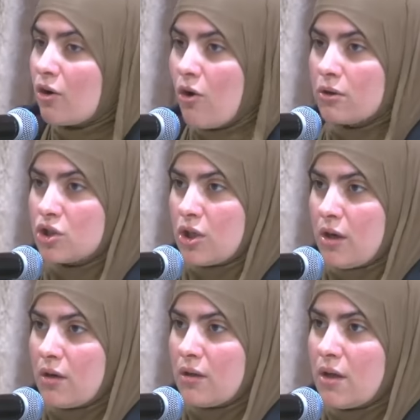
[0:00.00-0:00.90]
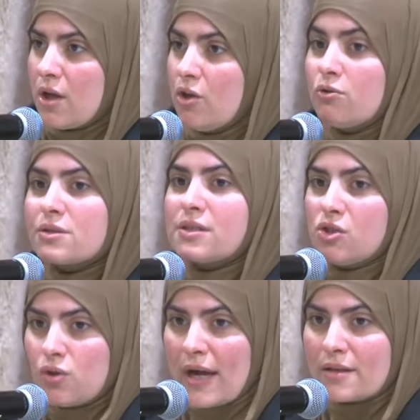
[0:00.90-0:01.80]
culture, used to
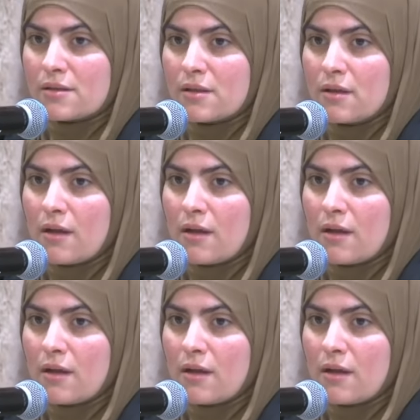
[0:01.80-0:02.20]
dress,